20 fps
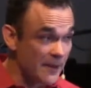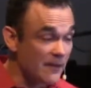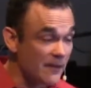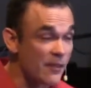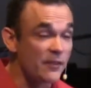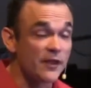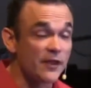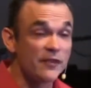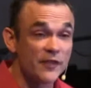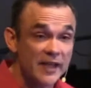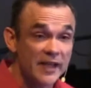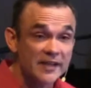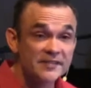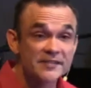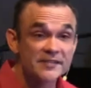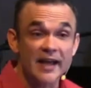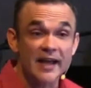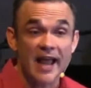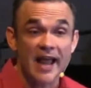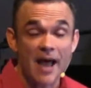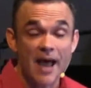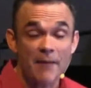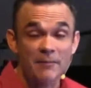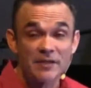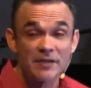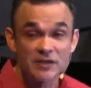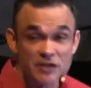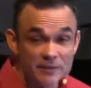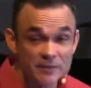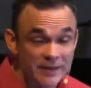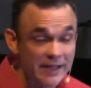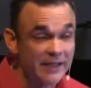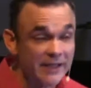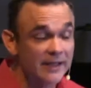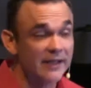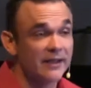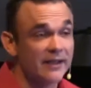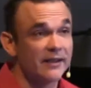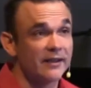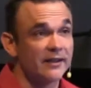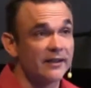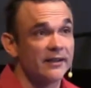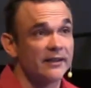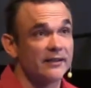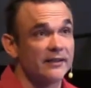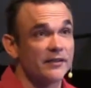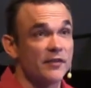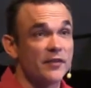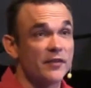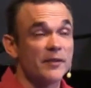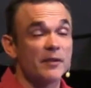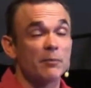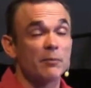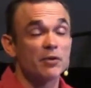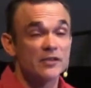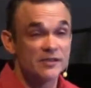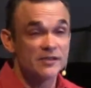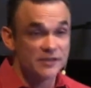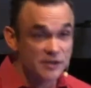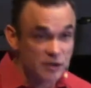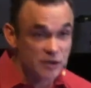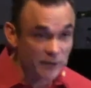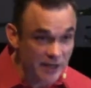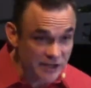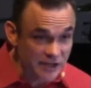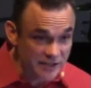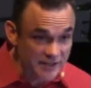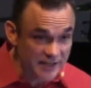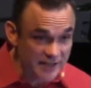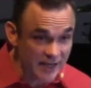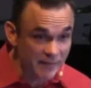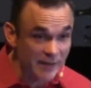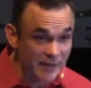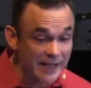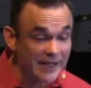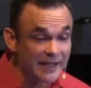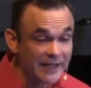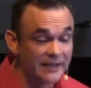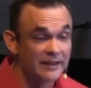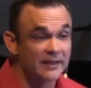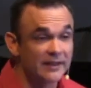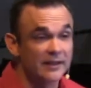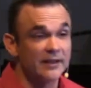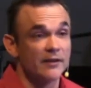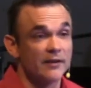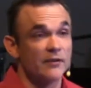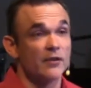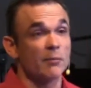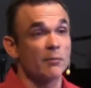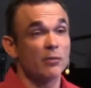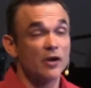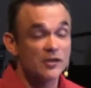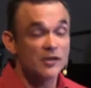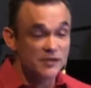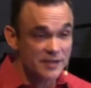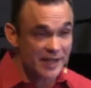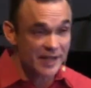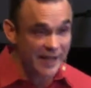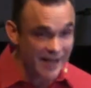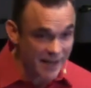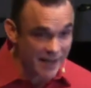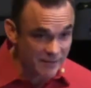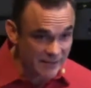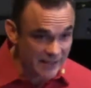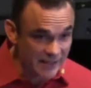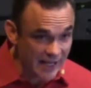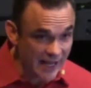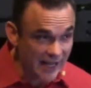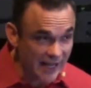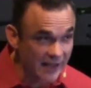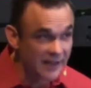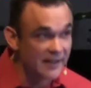the things that happened to me, the, th the situations I'm in, the person I am today